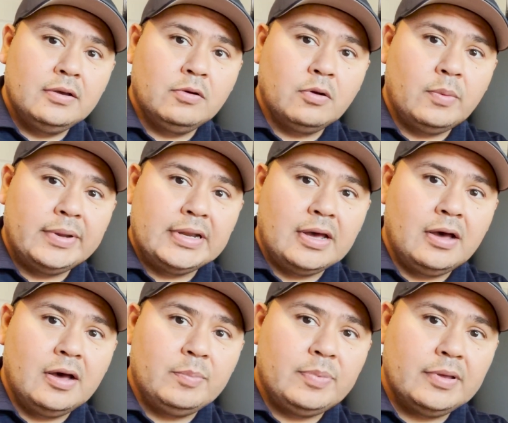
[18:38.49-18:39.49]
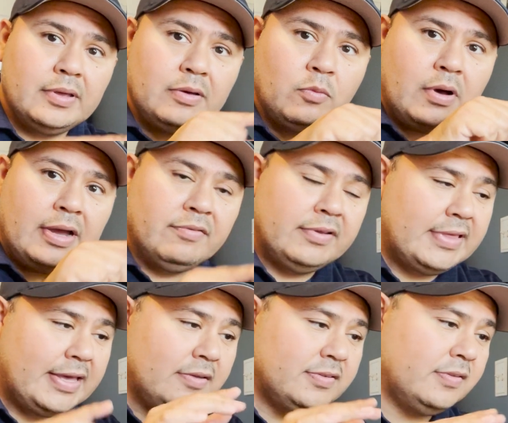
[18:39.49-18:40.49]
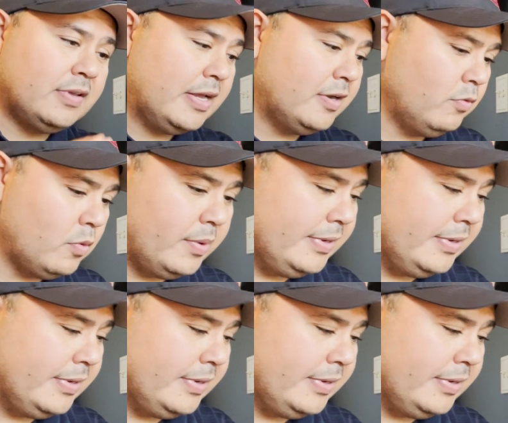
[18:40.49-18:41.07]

growing up while everything else is kind of growing